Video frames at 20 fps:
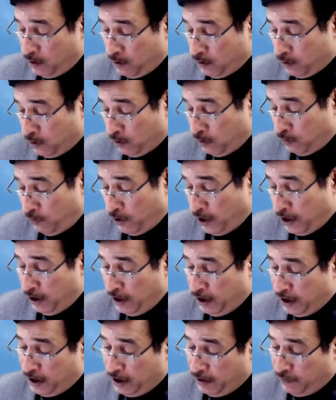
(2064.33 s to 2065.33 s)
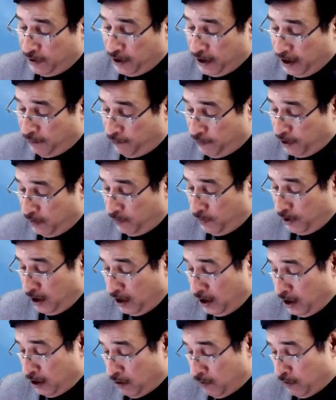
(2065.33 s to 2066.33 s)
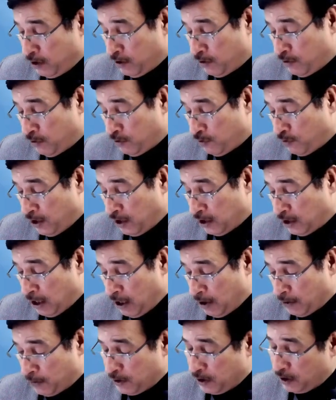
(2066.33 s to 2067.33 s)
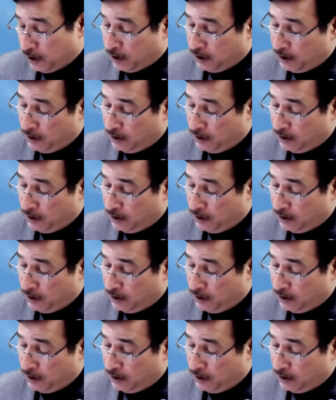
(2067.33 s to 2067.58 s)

So 1 year dividend will be equal to 12,000.